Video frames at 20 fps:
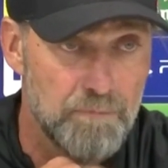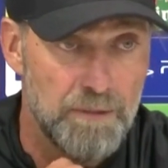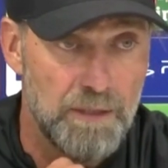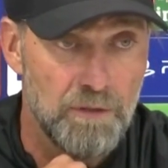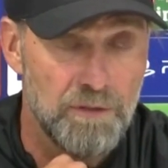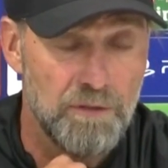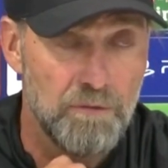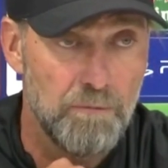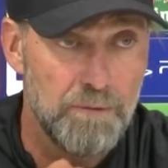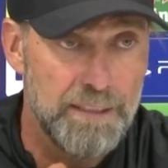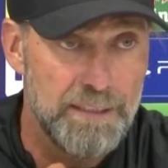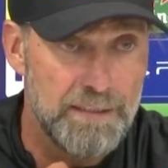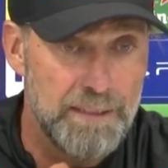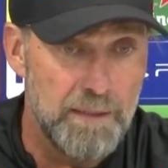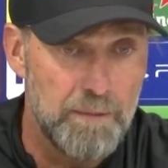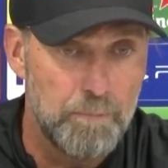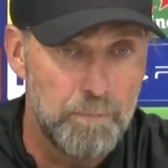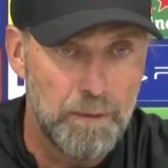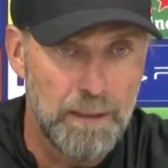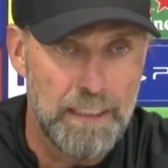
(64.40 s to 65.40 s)
about the way
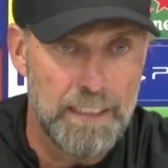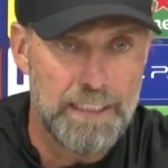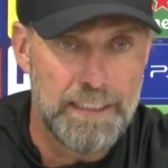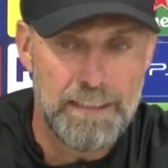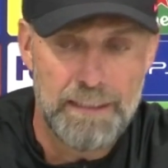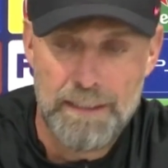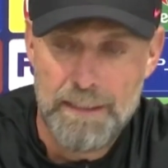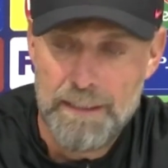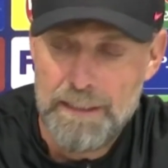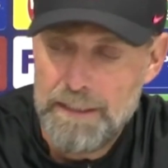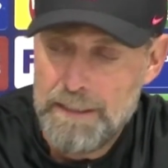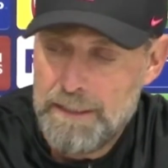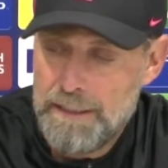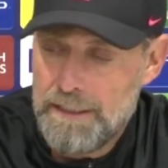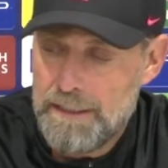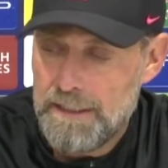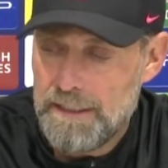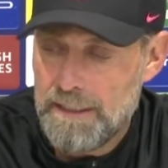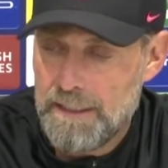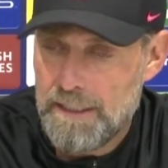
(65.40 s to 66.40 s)
they play,
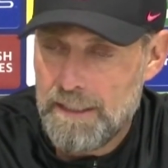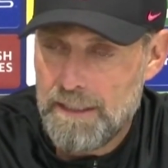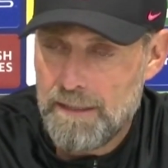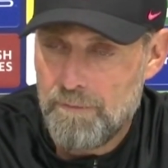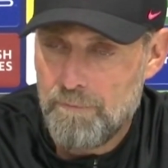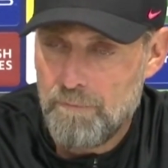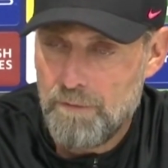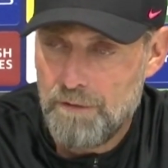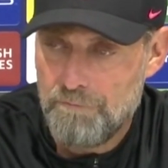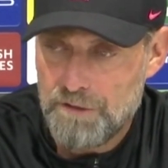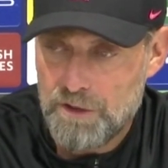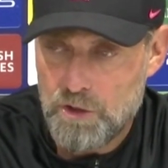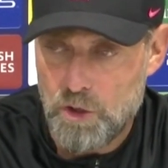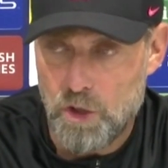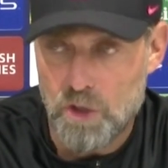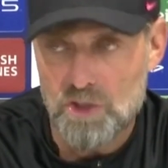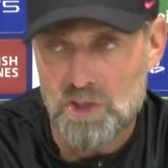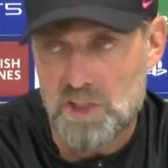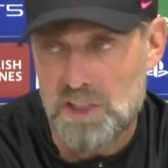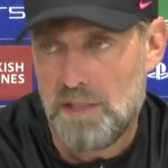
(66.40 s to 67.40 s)
and we
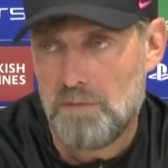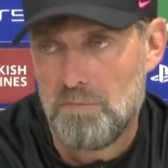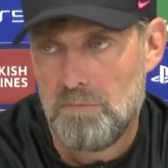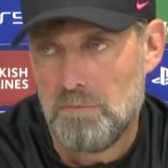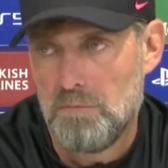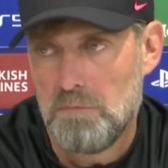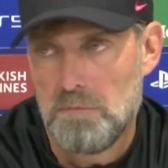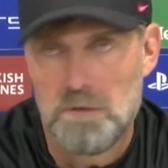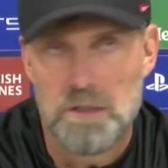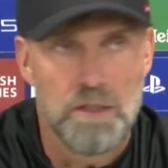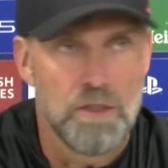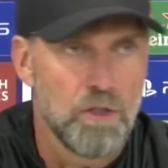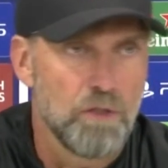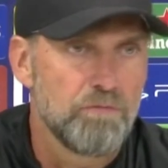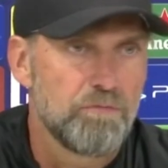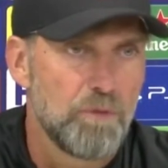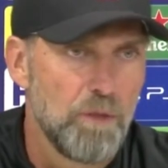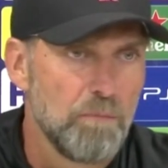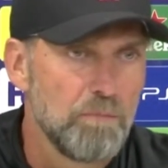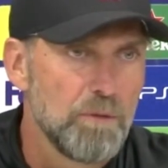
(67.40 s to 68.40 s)
caused them a lot
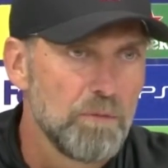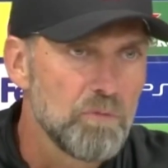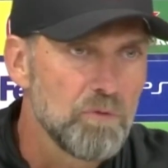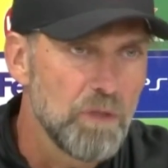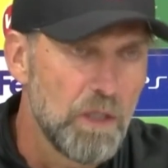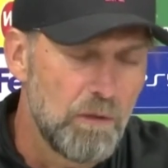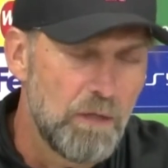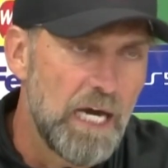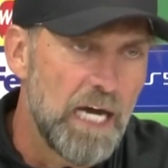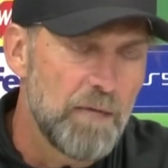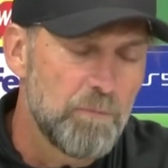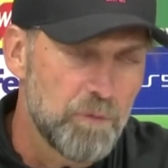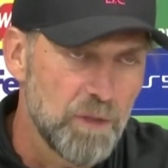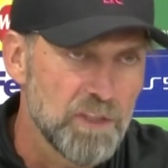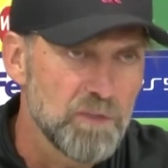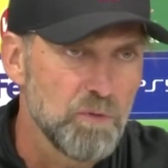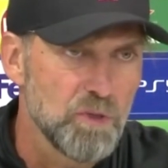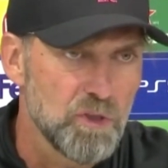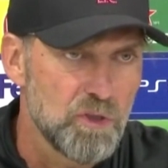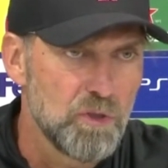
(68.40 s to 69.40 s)
of problems. Our high
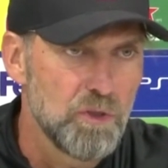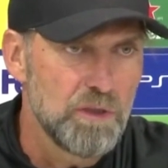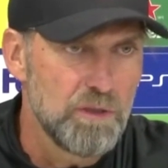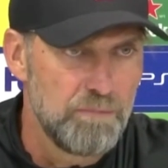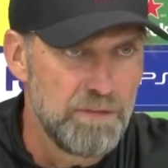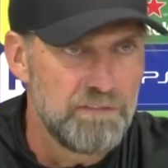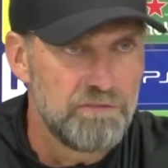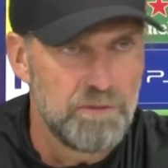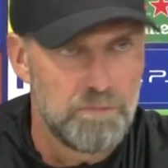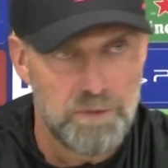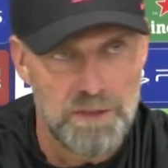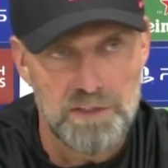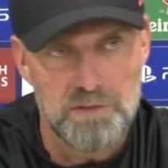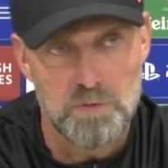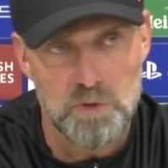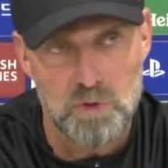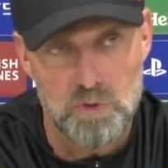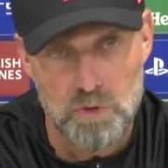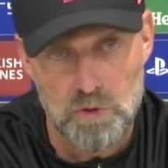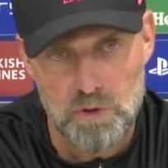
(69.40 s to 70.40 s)
press was good, the midfield press
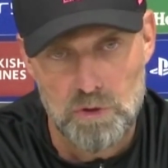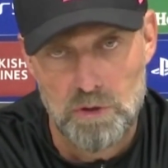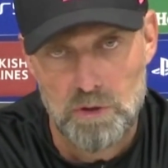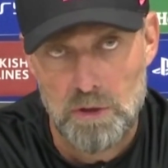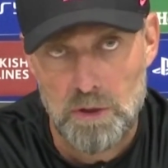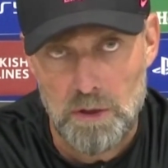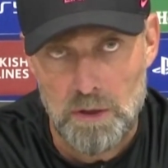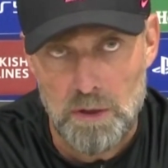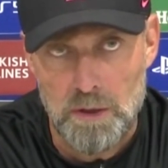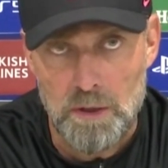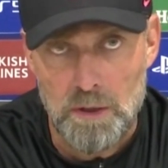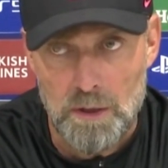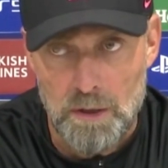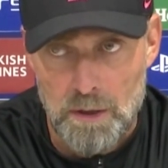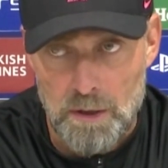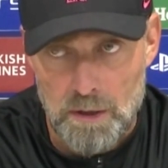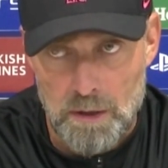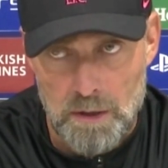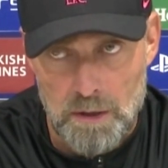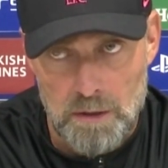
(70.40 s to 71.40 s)
was good.
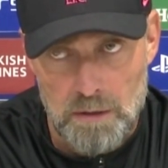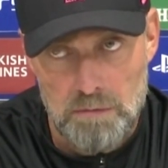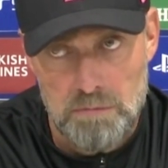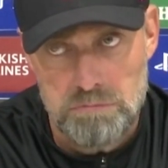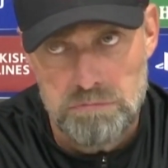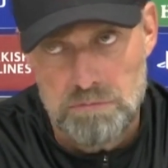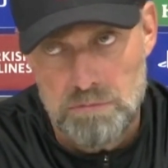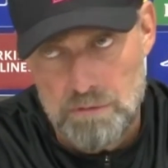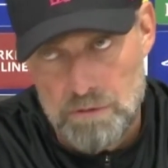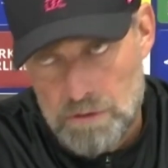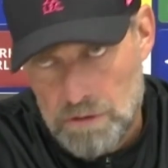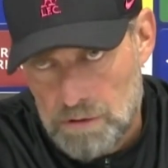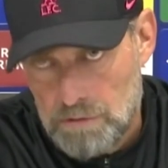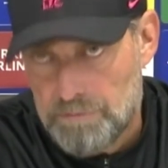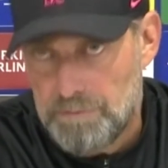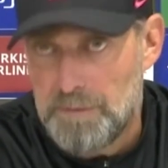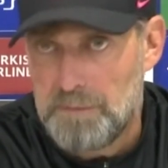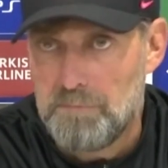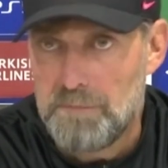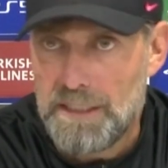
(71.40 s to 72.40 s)
Could
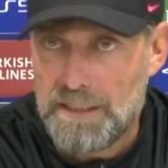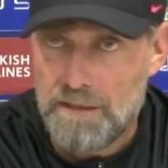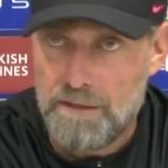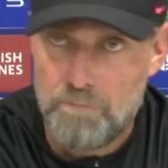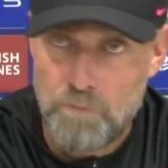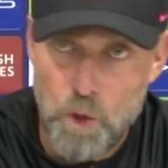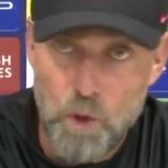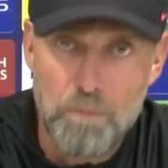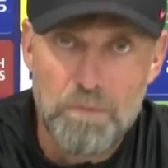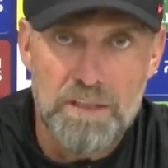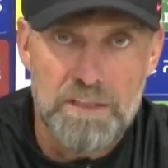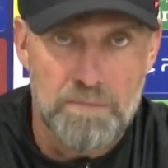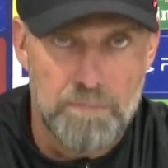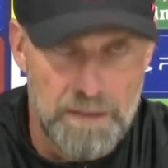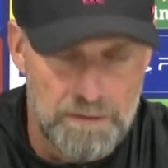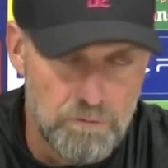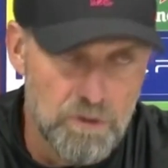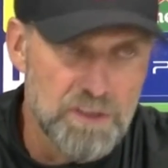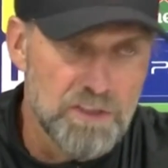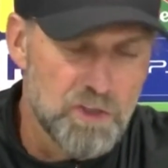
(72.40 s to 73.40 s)
have been better in moments,
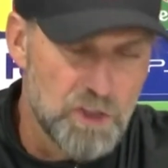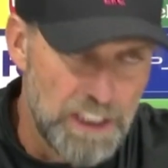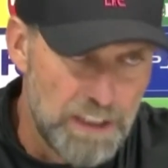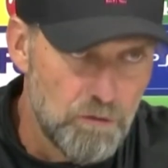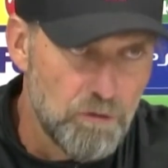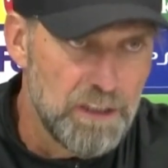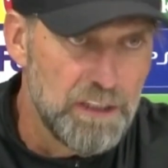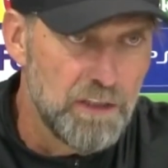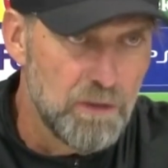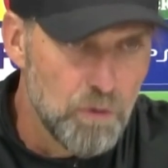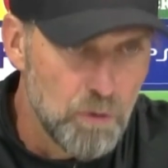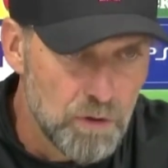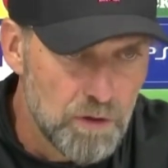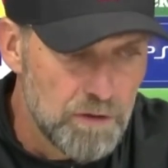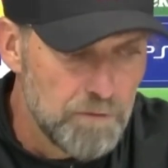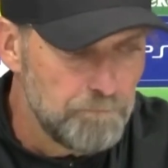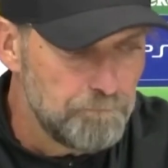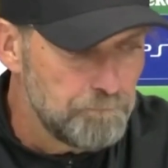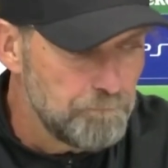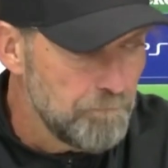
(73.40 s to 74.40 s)
but was generally
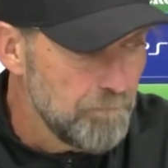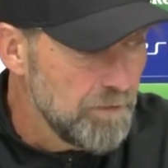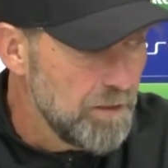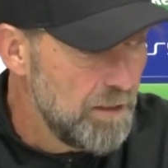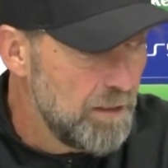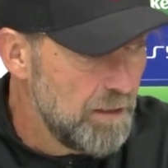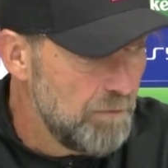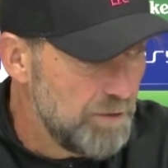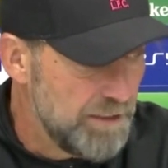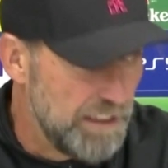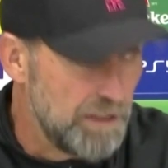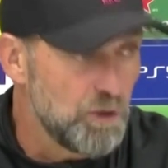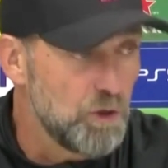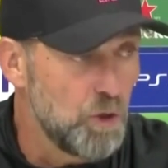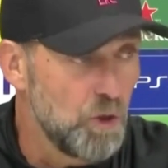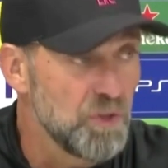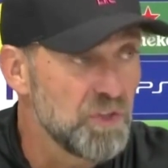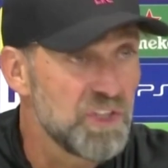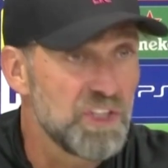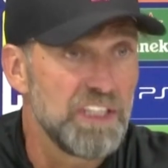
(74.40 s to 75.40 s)
good. And then you
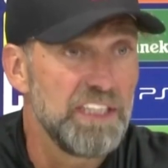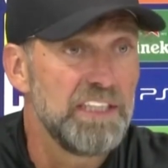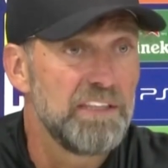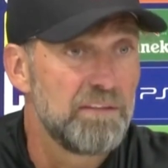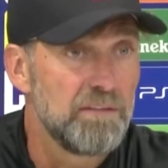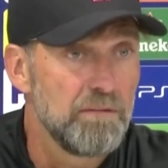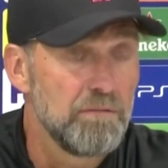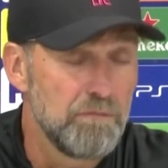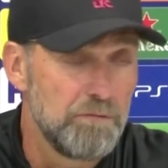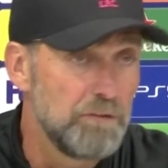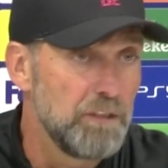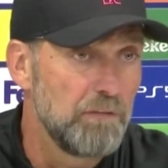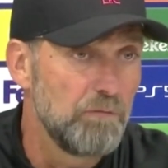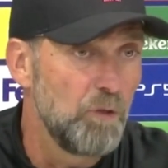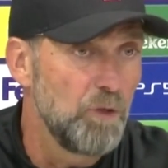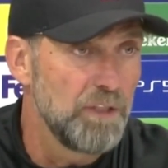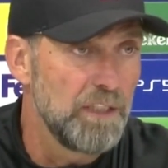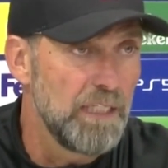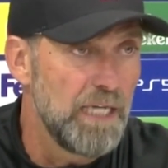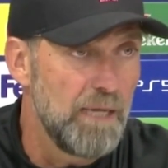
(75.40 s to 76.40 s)
concede, you have
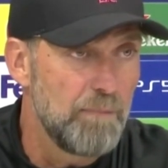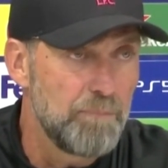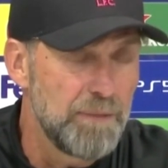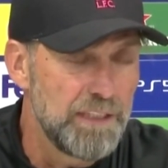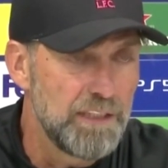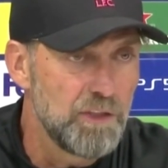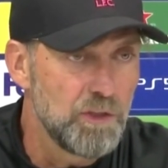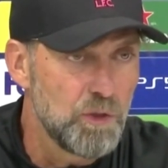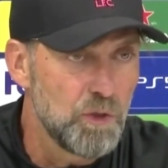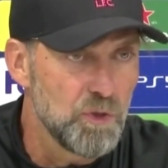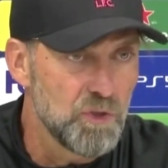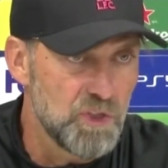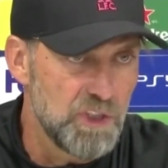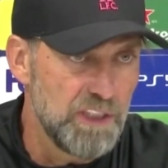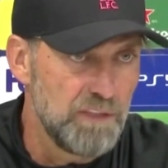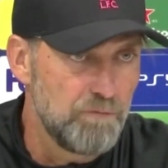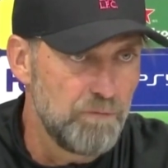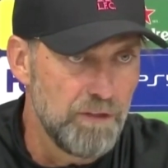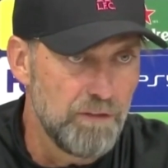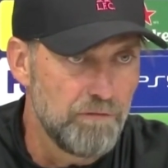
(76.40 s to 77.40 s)
1-0 up, and then you
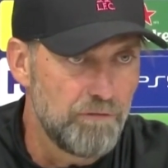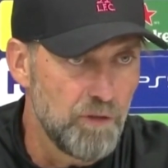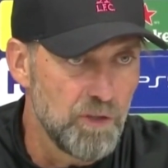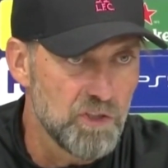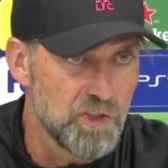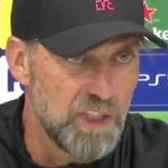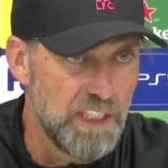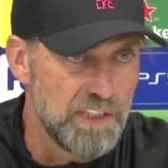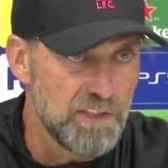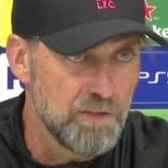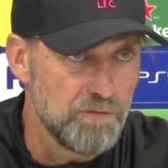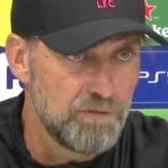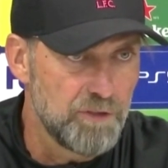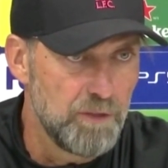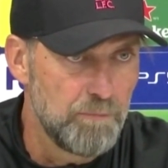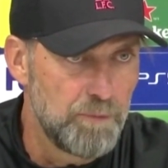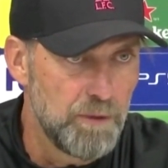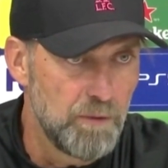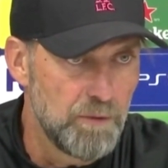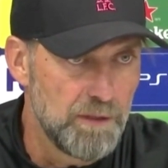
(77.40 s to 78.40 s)
concede with the first chance of the
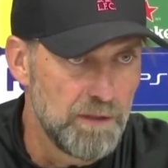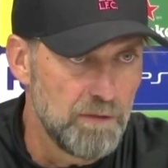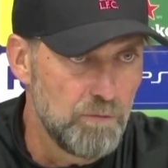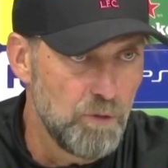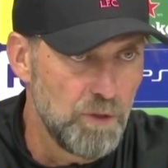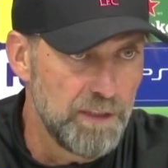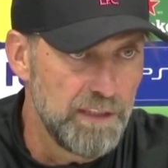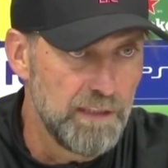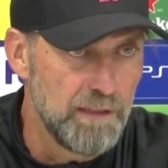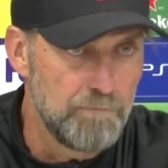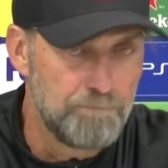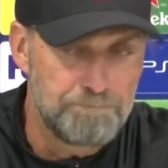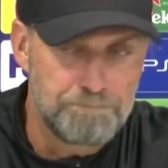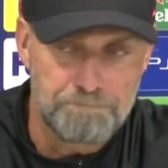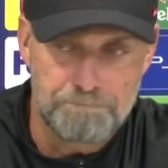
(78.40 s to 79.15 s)
opponent, the 1-0.